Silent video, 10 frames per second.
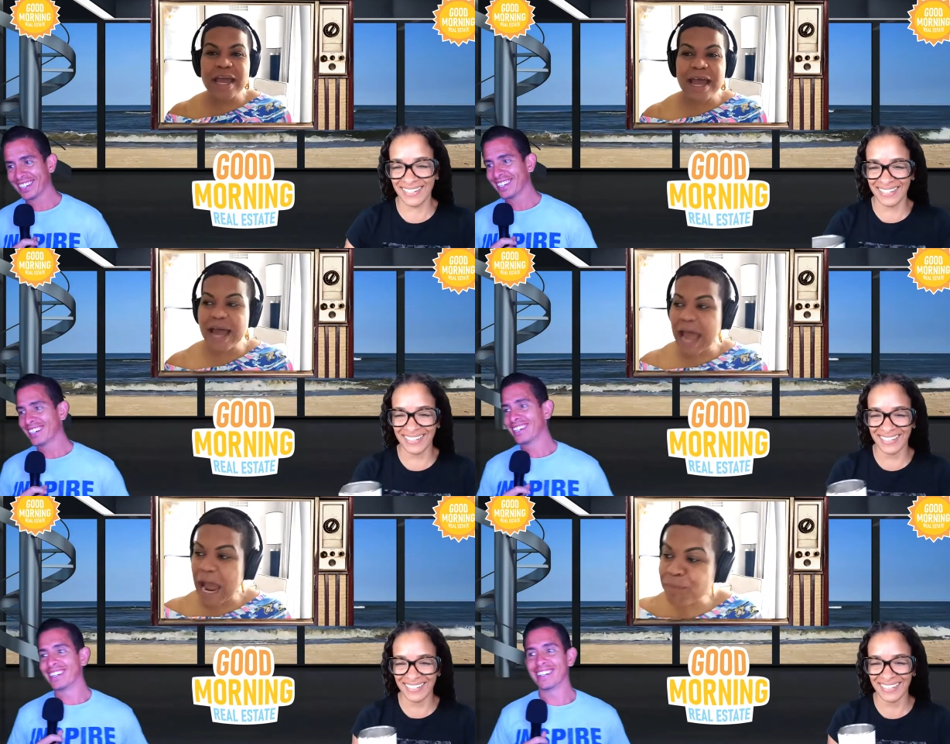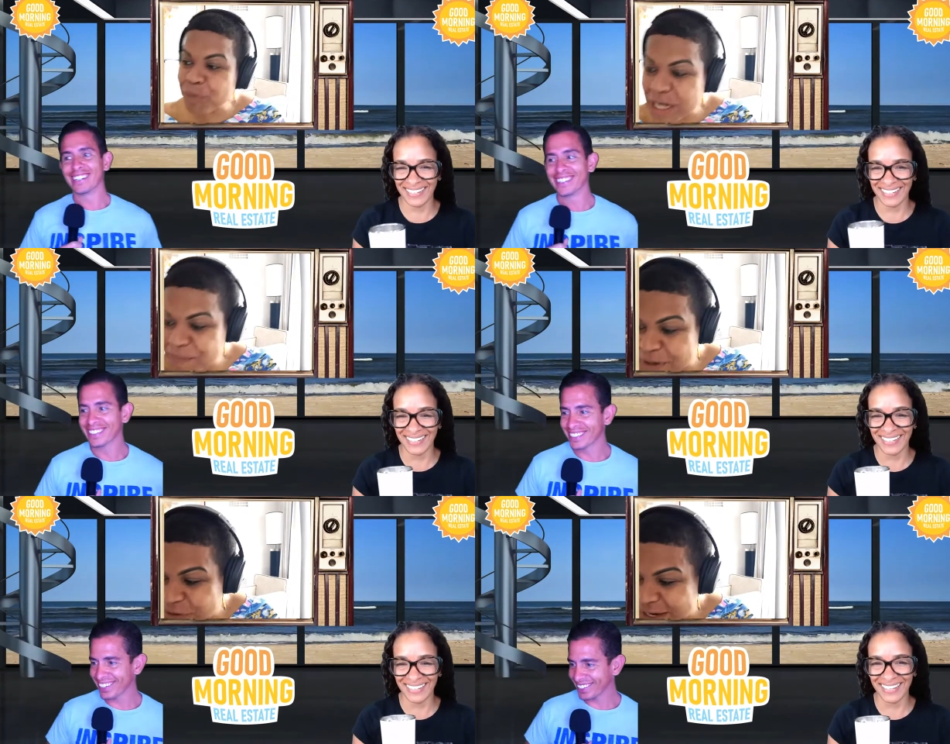Speaker 1: you, I'm
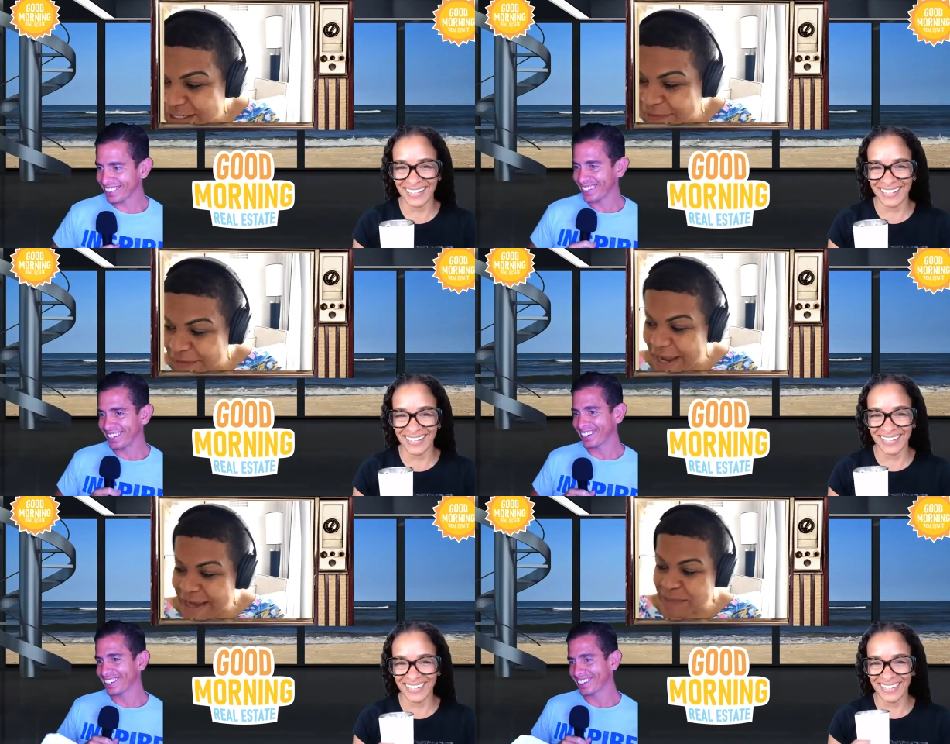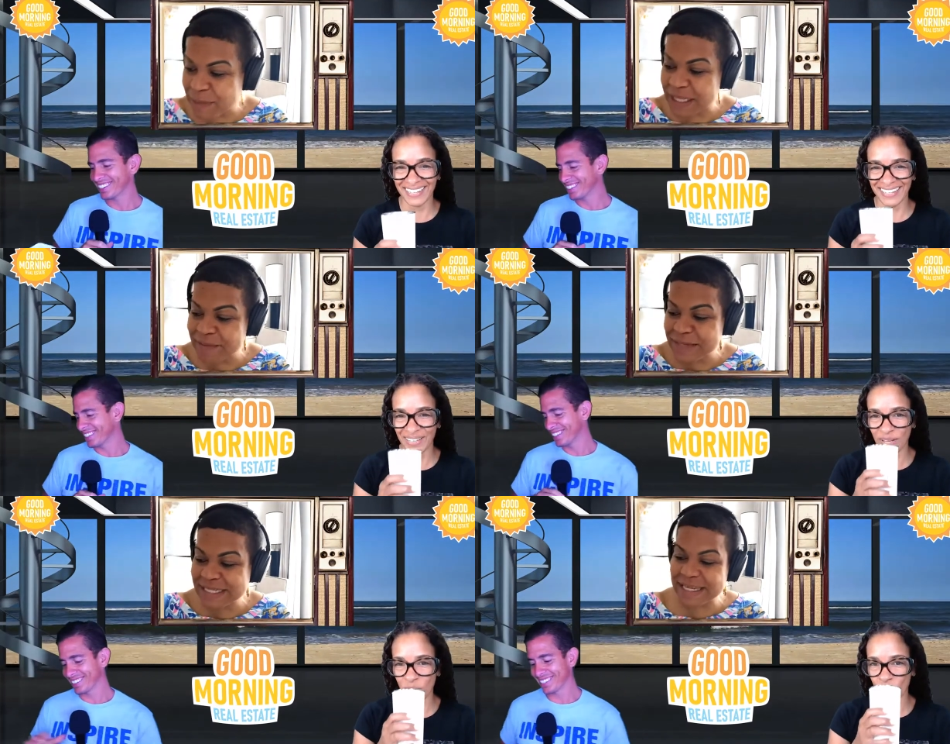pretty progressive, guys,
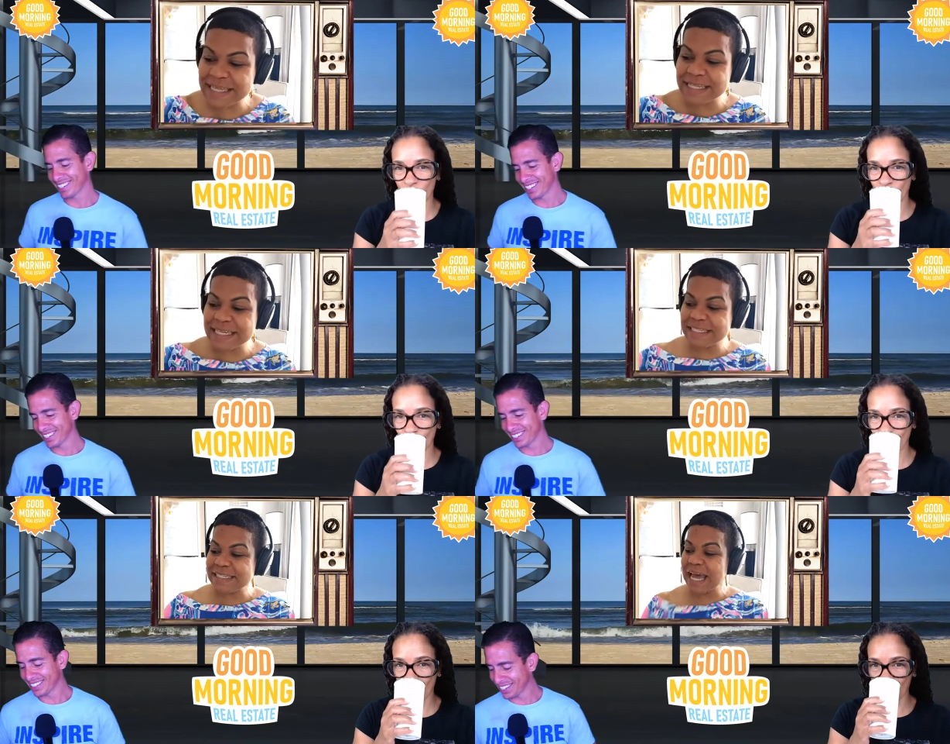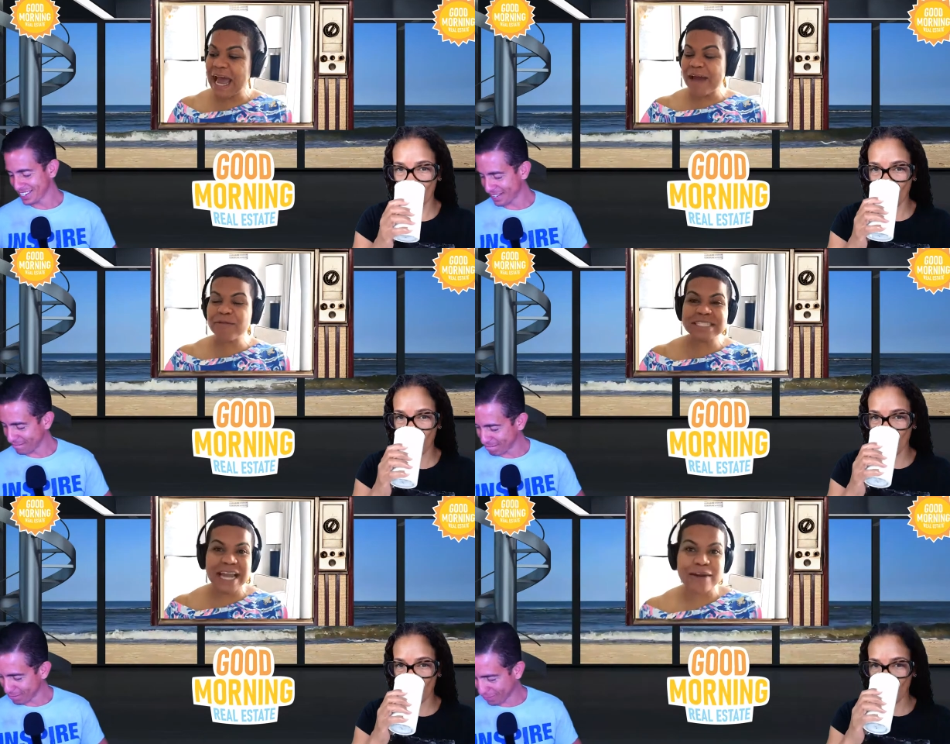but let me say this.
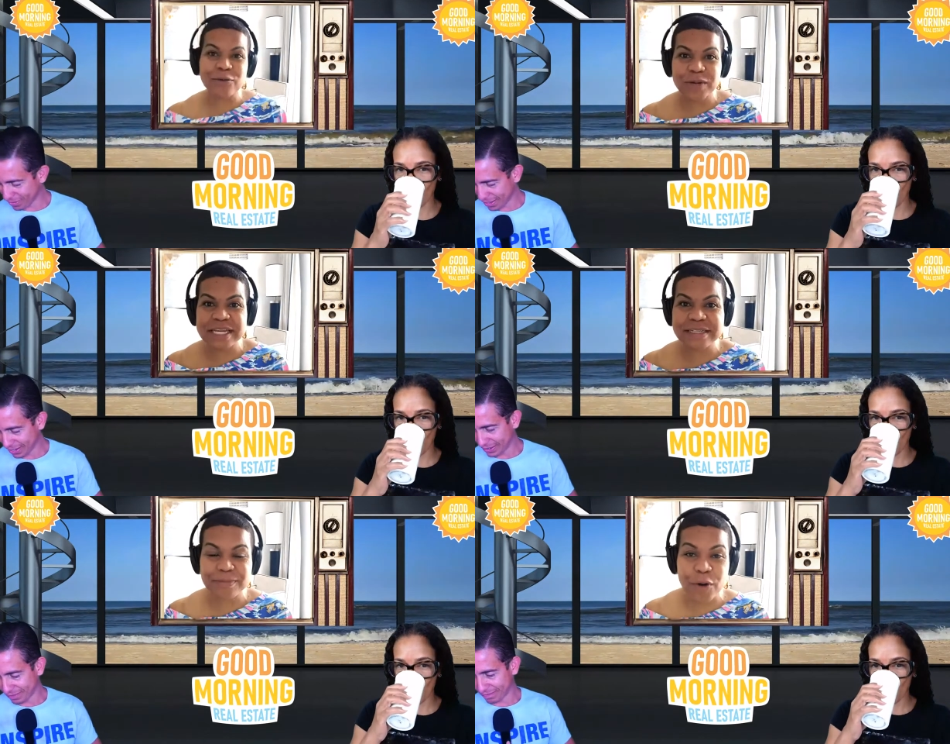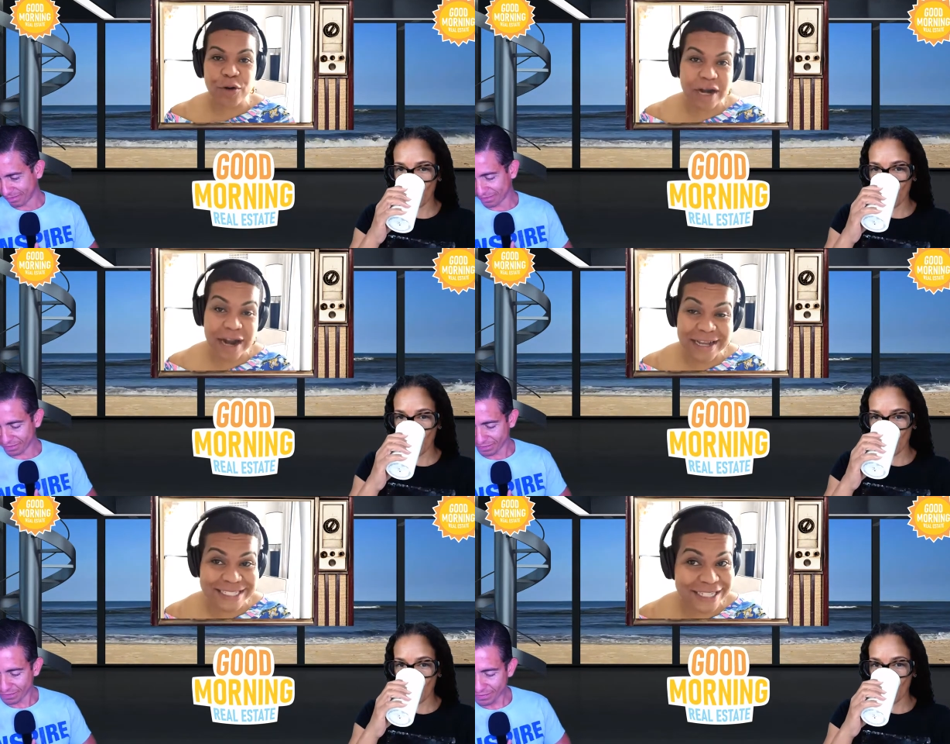I was not a weed
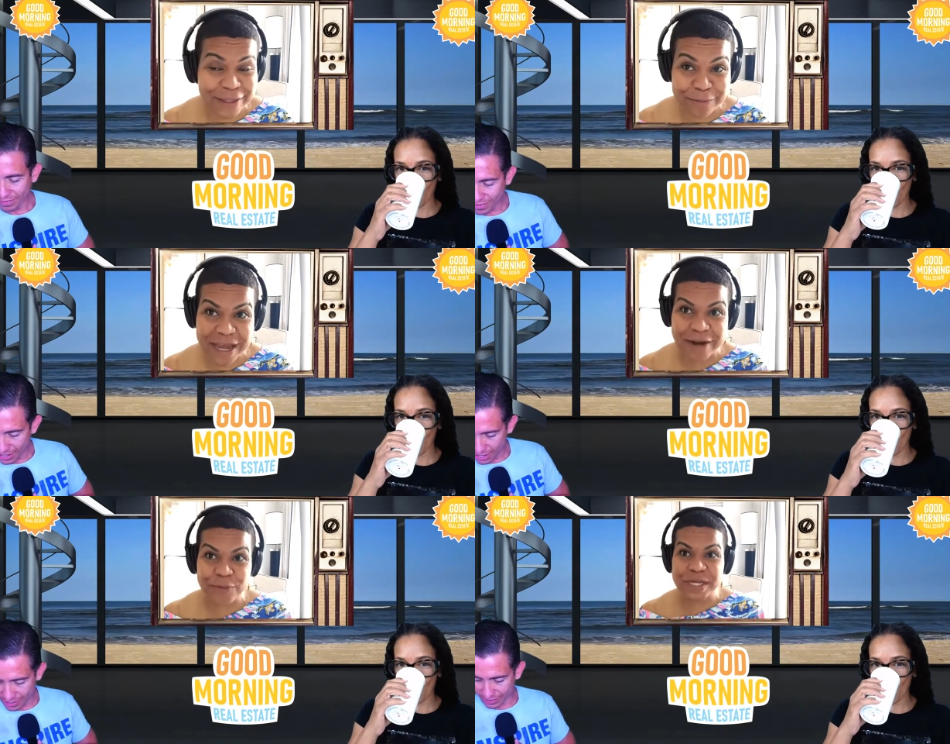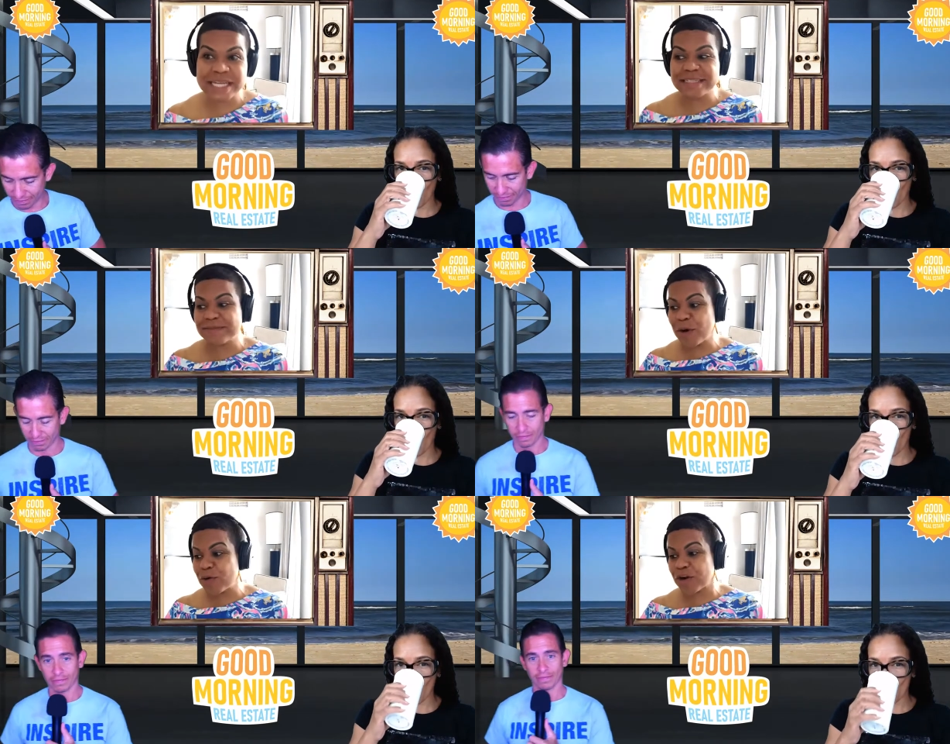smoker. I still am not a
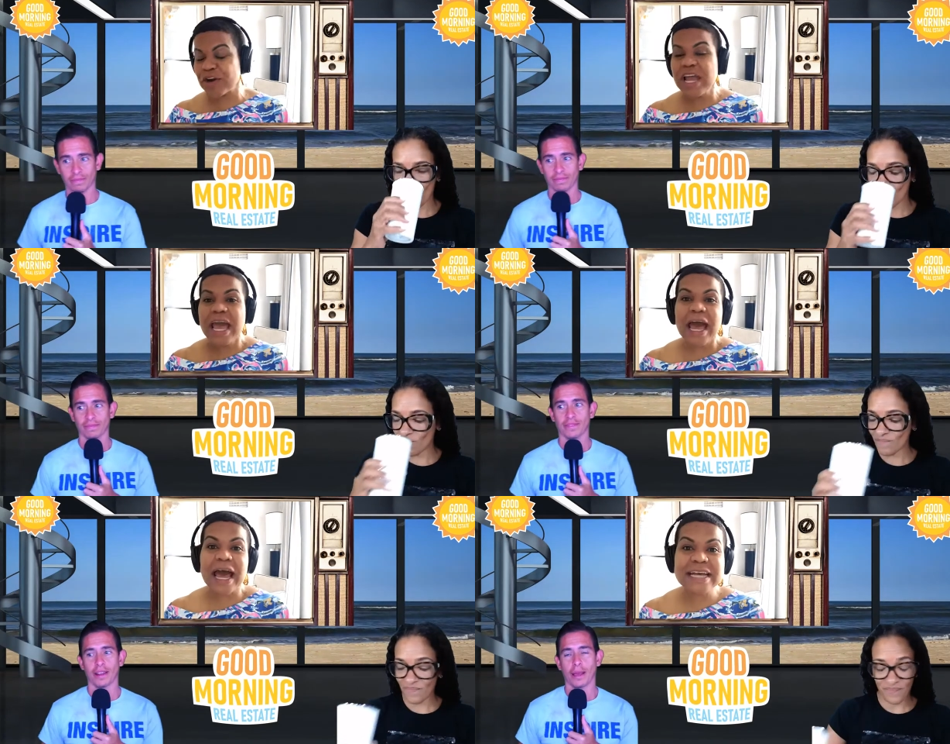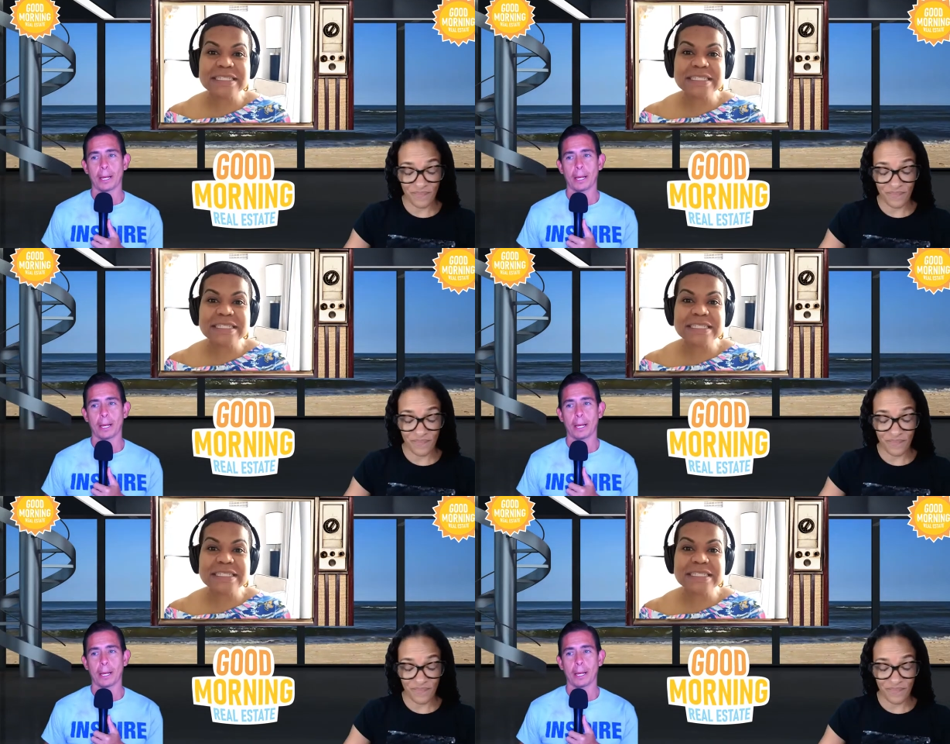weed smoker.